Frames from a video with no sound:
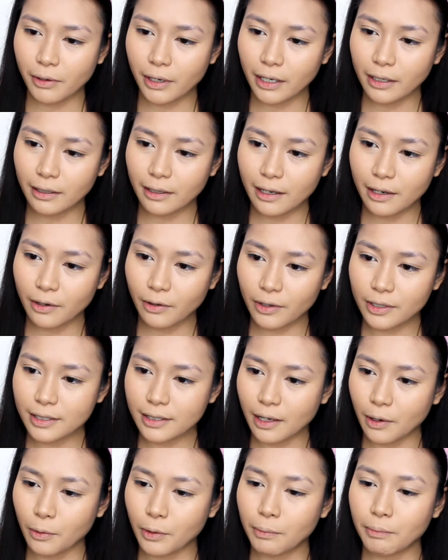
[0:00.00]
right now,
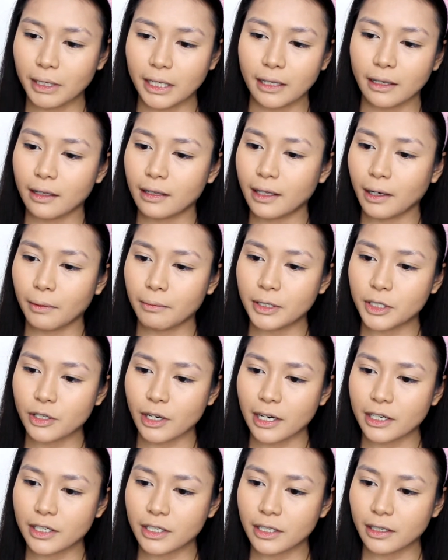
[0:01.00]
because that would be
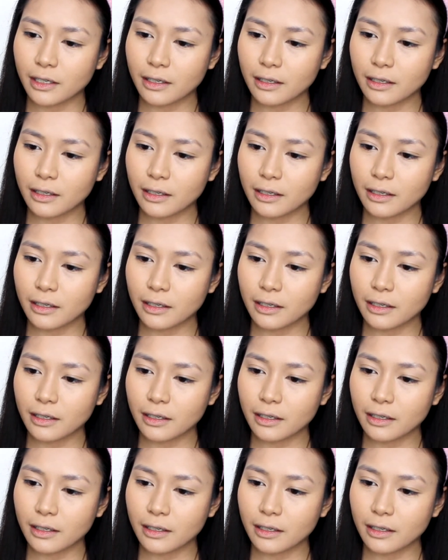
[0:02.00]
tragic.